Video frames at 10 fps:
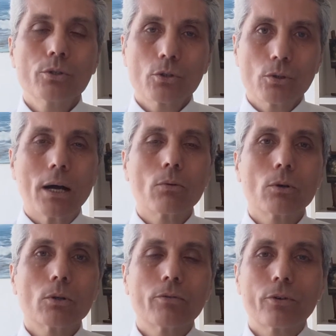to
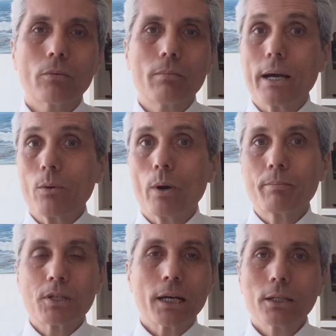download from my
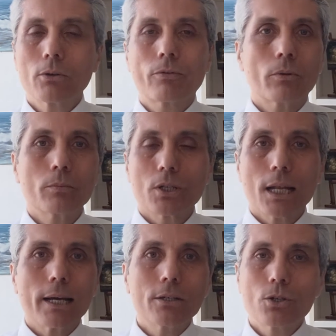website or from
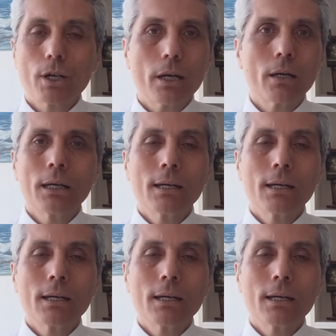Slideshare,